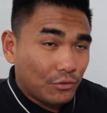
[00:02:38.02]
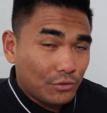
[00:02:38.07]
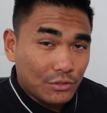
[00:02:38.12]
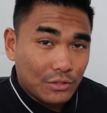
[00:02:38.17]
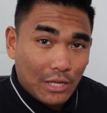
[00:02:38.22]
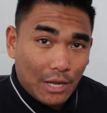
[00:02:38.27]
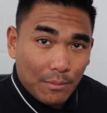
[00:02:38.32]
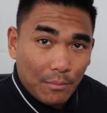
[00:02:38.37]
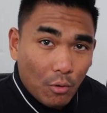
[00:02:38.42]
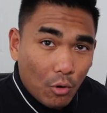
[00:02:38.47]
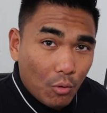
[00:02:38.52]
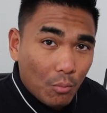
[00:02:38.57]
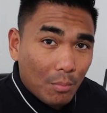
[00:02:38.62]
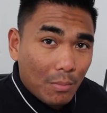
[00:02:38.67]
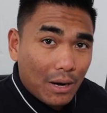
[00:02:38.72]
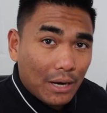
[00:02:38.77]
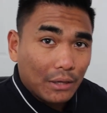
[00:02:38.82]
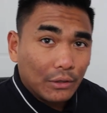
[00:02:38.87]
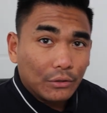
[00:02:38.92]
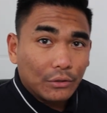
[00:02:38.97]
first-time home
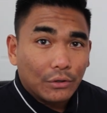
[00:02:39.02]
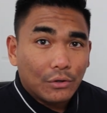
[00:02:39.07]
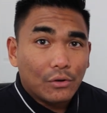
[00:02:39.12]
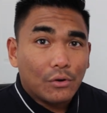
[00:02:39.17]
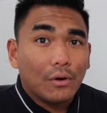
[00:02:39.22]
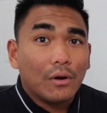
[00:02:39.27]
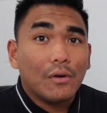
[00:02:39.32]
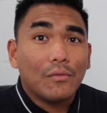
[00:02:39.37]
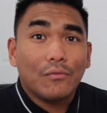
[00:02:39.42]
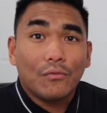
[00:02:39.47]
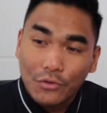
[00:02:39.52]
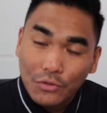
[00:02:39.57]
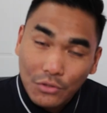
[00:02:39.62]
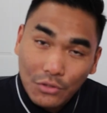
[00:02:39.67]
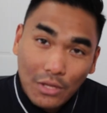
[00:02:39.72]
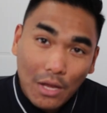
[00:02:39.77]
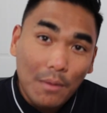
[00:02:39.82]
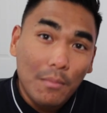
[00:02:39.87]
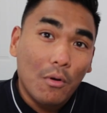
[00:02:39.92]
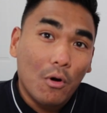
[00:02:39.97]
buyer or a
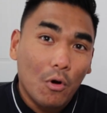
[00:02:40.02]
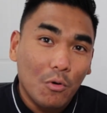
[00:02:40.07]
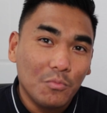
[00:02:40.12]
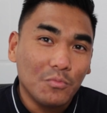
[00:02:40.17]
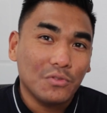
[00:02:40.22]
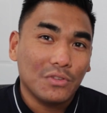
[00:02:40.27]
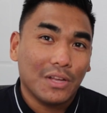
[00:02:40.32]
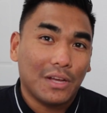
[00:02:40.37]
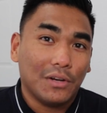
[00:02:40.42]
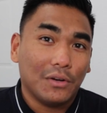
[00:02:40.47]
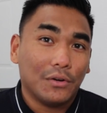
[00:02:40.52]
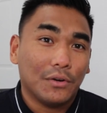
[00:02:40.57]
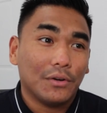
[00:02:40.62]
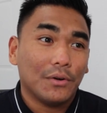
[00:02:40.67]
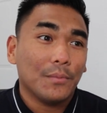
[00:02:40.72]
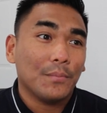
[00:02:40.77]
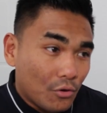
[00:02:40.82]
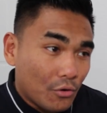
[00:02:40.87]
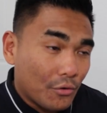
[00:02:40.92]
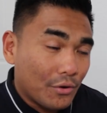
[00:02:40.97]
first-time home
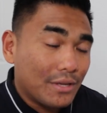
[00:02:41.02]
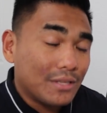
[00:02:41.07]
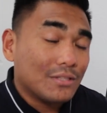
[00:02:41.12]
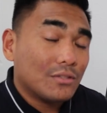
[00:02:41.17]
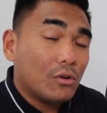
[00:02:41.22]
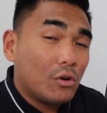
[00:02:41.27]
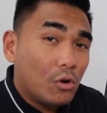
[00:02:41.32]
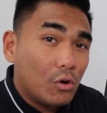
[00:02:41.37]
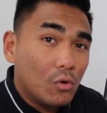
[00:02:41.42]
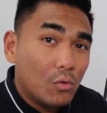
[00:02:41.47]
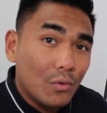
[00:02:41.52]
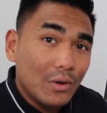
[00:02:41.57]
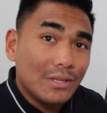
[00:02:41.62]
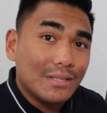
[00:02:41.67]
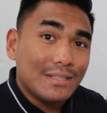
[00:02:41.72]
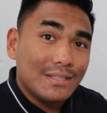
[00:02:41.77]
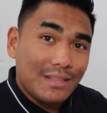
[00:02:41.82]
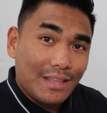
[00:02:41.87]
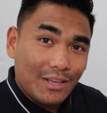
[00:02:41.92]
seller, there is always